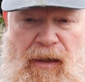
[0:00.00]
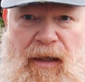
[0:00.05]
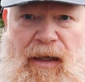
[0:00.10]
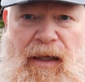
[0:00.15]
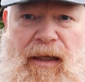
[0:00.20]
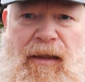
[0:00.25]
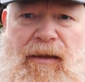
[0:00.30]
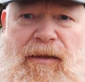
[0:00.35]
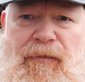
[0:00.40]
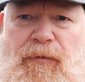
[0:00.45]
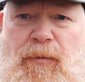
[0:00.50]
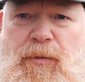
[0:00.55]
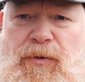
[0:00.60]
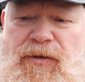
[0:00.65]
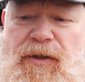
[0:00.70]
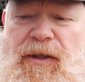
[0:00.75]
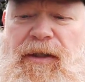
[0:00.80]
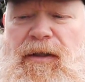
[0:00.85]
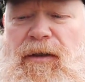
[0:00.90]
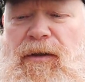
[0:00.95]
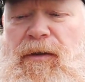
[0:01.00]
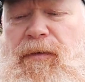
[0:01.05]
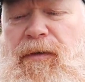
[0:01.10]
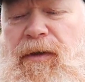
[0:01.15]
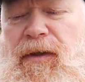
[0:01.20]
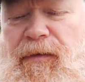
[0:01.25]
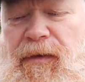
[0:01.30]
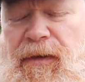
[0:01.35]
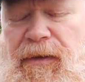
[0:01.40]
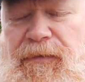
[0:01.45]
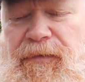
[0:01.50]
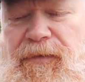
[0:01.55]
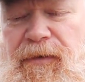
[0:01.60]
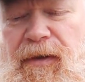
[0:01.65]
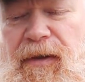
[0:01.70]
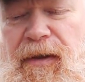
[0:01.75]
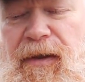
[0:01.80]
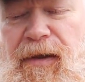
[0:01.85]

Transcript: And if we take a look at it,